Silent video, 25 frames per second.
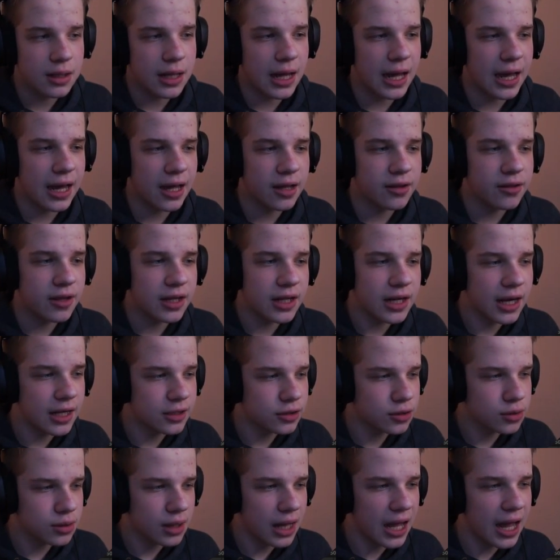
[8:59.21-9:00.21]
And then I
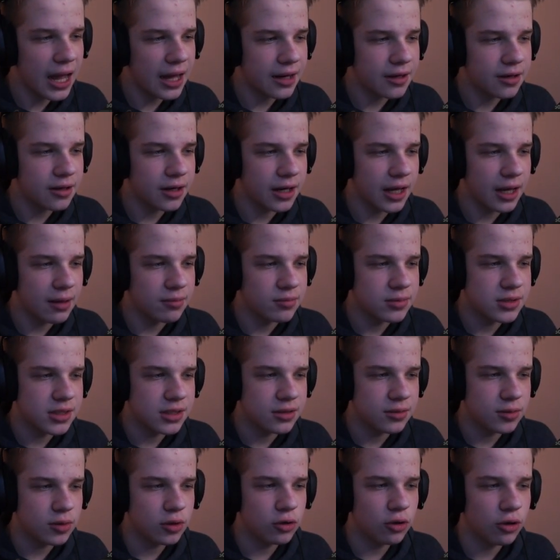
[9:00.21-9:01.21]
just added an
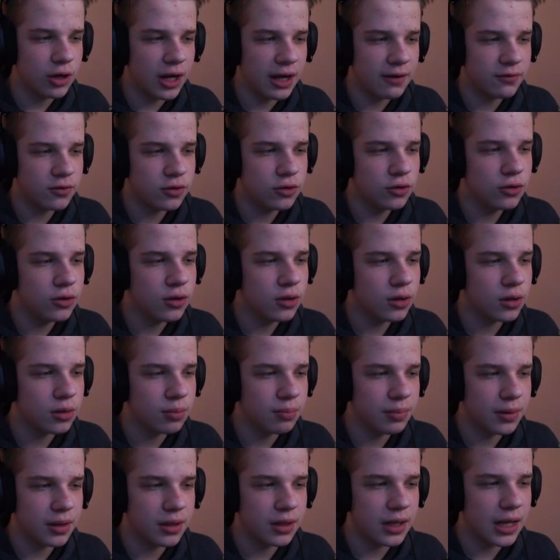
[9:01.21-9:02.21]
empty. You don't have to do this,
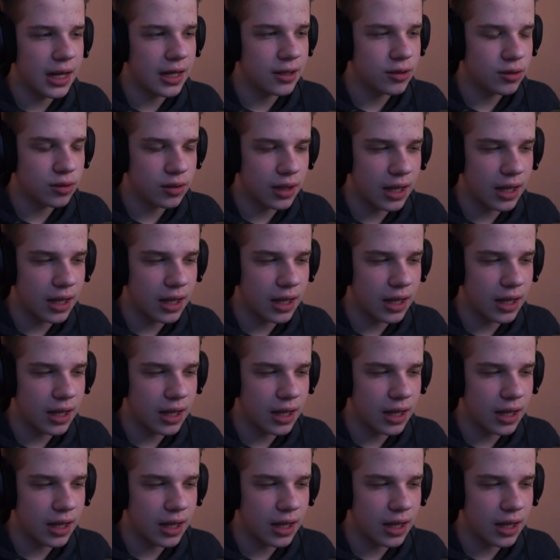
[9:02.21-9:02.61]
but I just